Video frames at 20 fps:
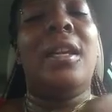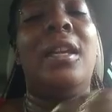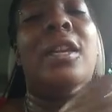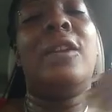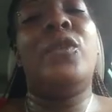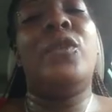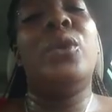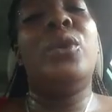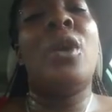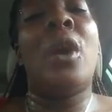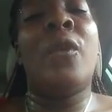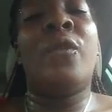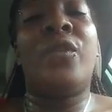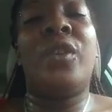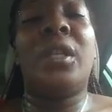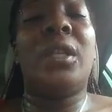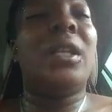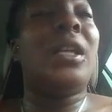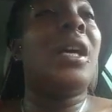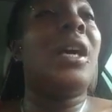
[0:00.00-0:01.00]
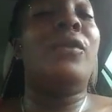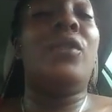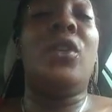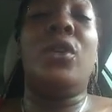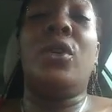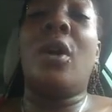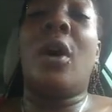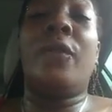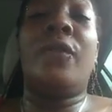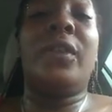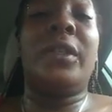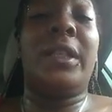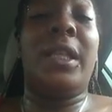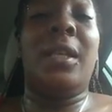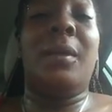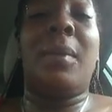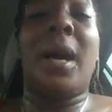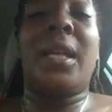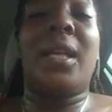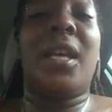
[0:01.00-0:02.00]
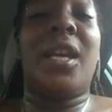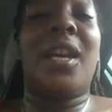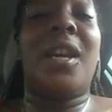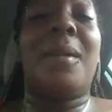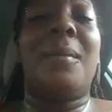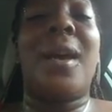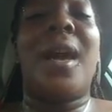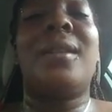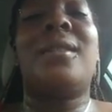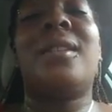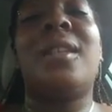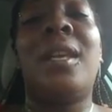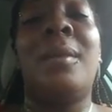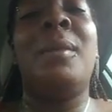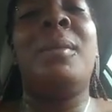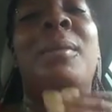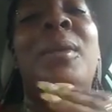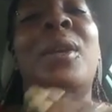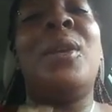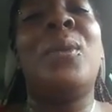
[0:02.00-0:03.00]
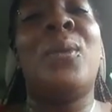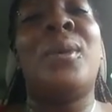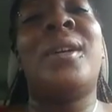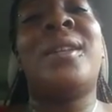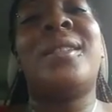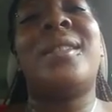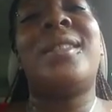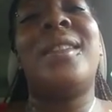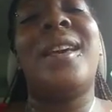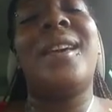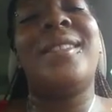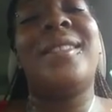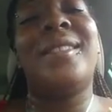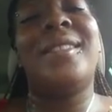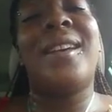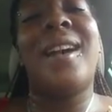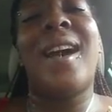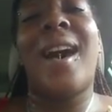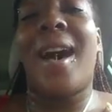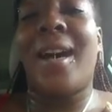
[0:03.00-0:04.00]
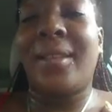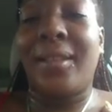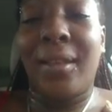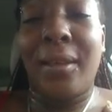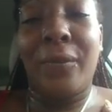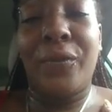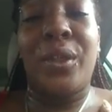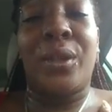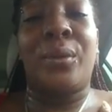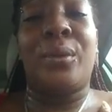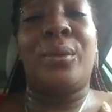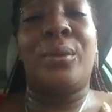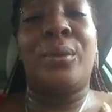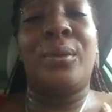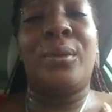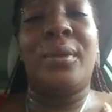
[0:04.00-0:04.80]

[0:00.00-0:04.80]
If you don't feel loved, you don't feel anybody care about you, let me be the one to tell you I love you.